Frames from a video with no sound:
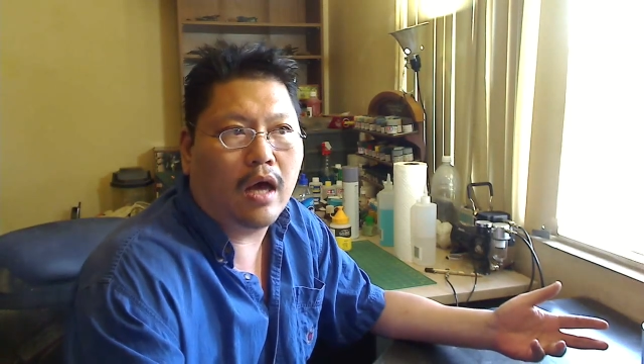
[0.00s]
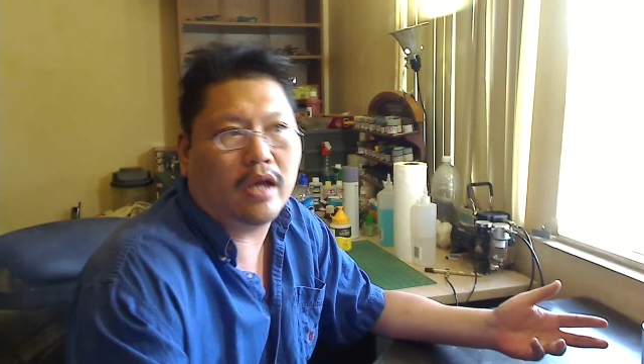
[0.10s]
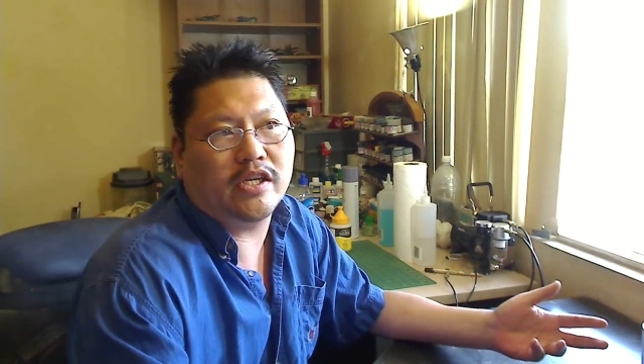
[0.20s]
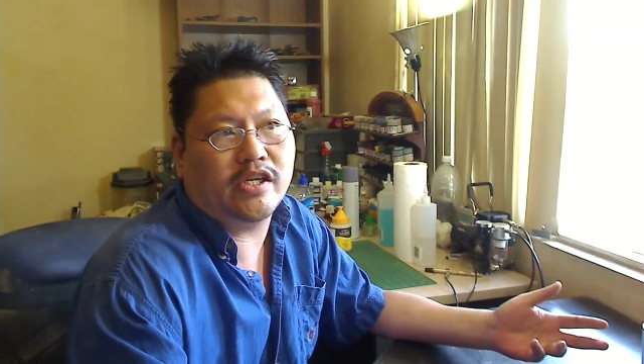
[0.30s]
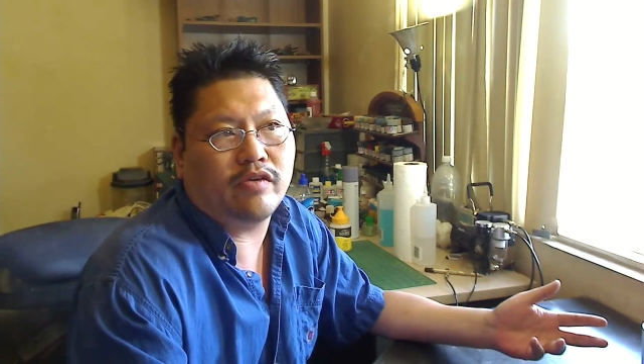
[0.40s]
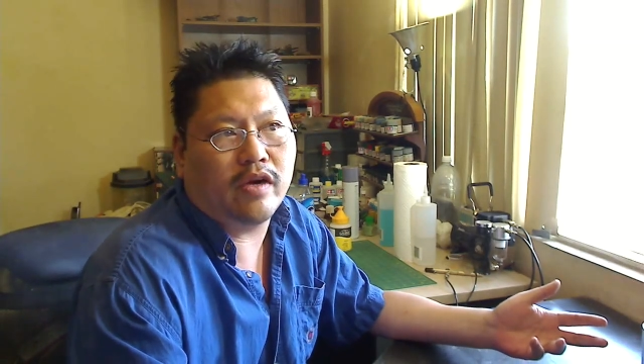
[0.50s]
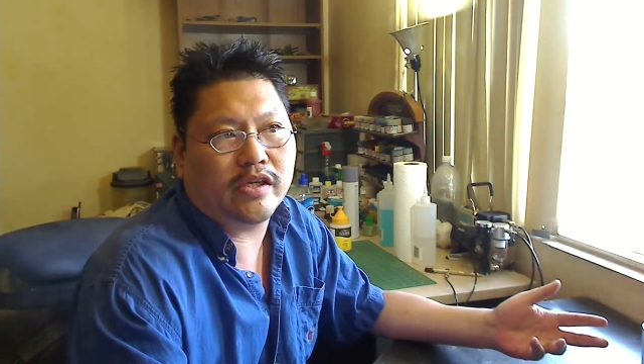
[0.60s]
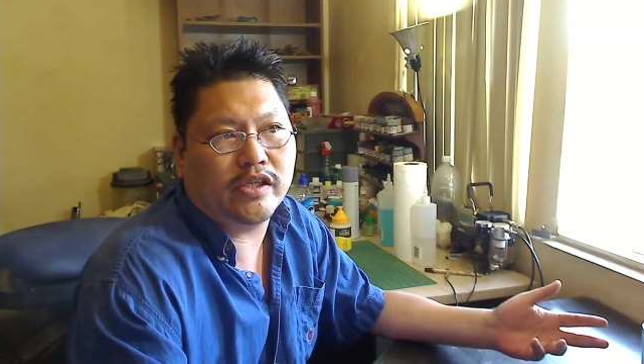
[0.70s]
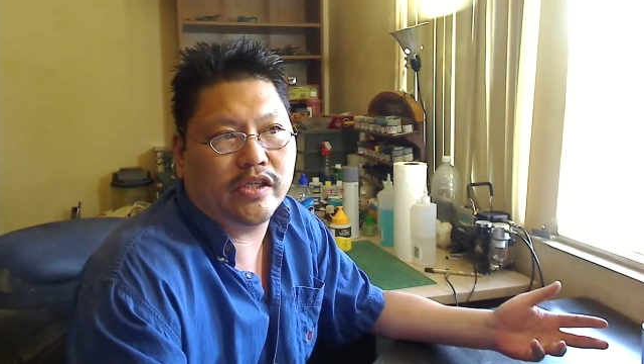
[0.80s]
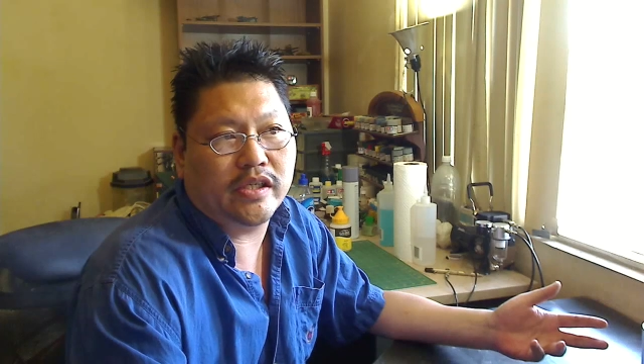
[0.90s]

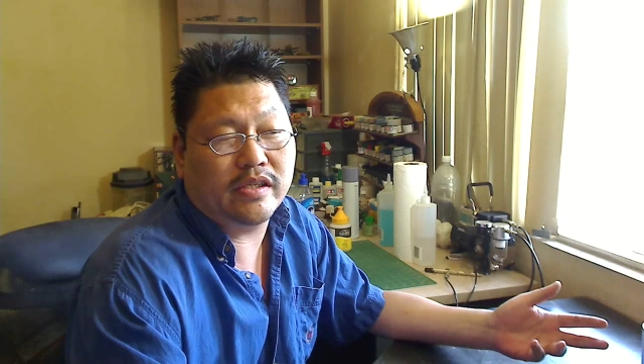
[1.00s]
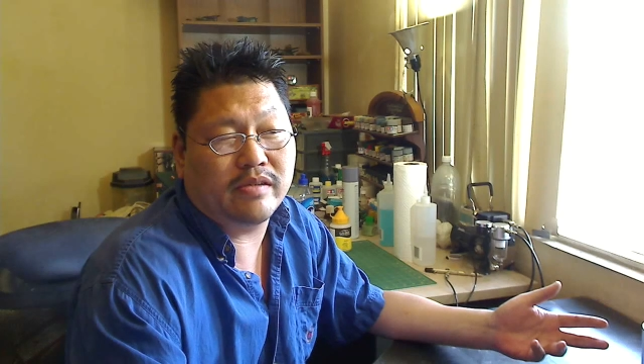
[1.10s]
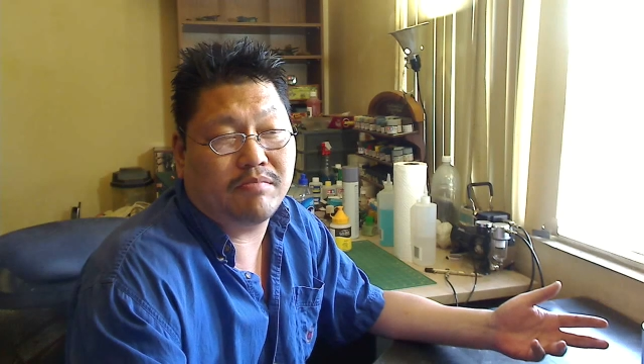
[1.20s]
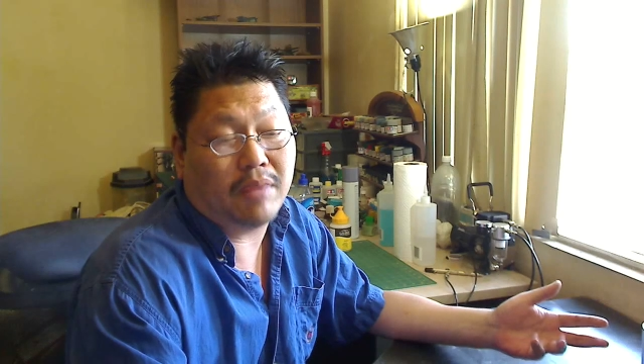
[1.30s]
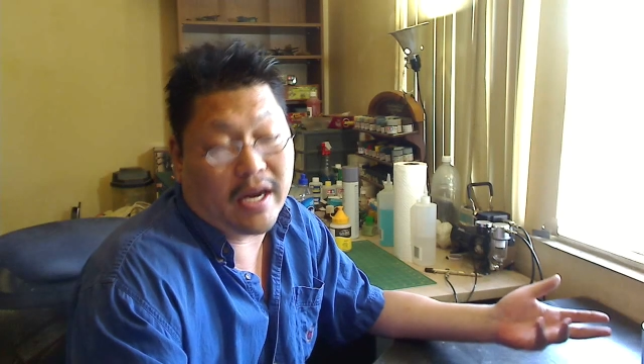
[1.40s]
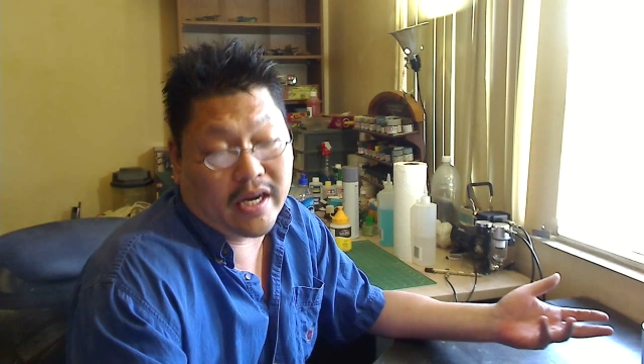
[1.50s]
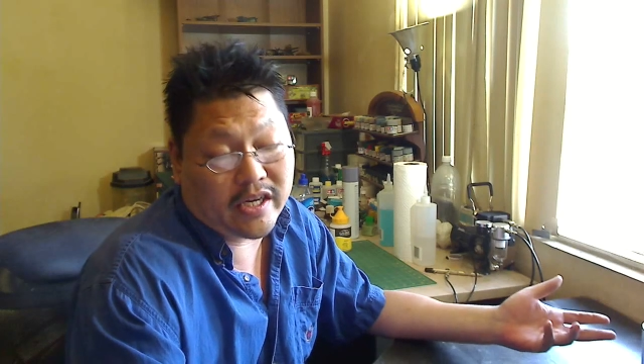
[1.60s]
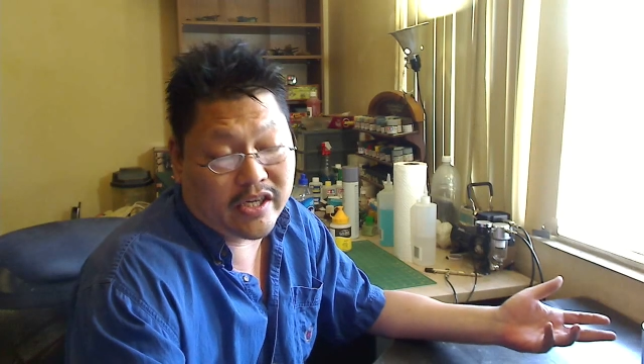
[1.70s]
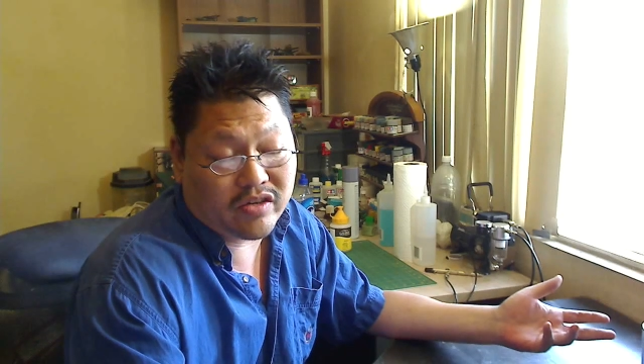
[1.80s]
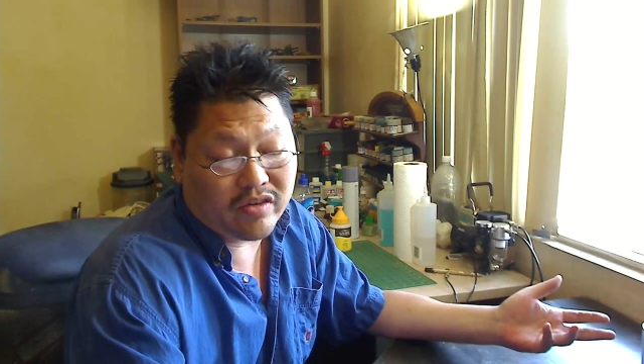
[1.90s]
Construction, planning
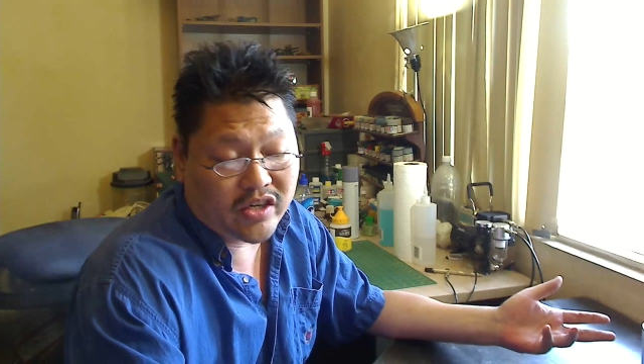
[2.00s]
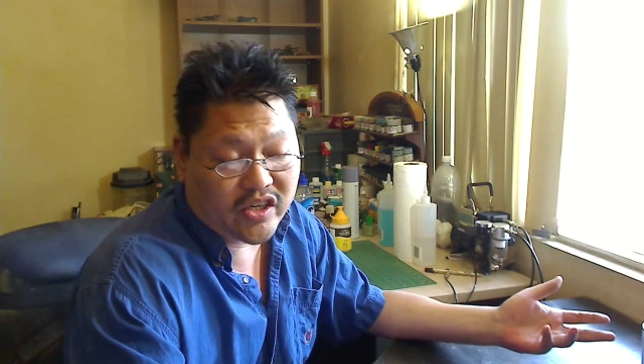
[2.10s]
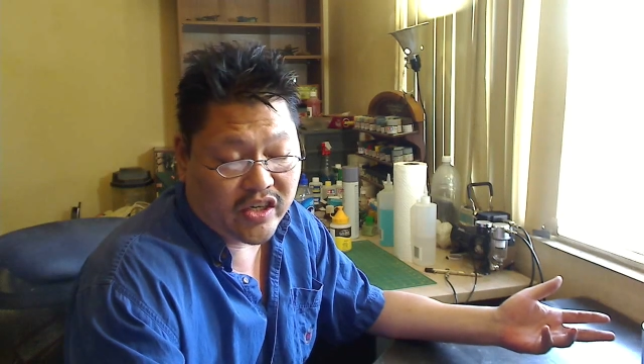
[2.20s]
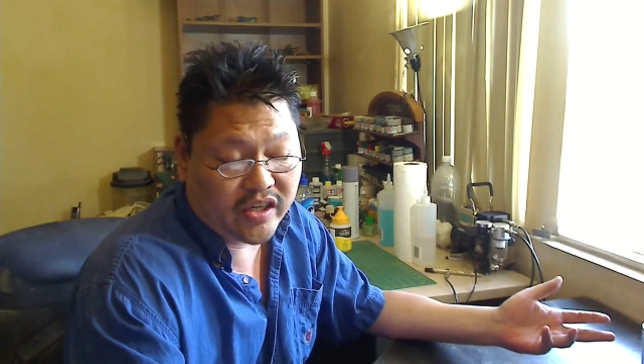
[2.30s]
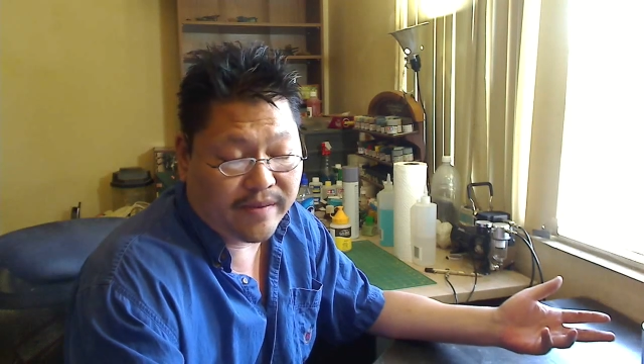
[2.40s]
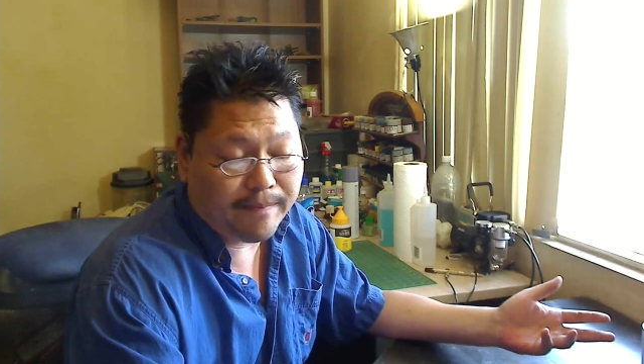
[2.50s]
construction,